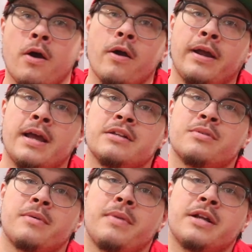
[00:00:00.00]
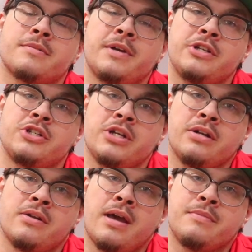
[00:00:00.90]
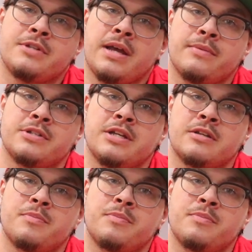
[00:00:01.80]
Alright guys, welcome back to my channel. I'm Zach with Zacks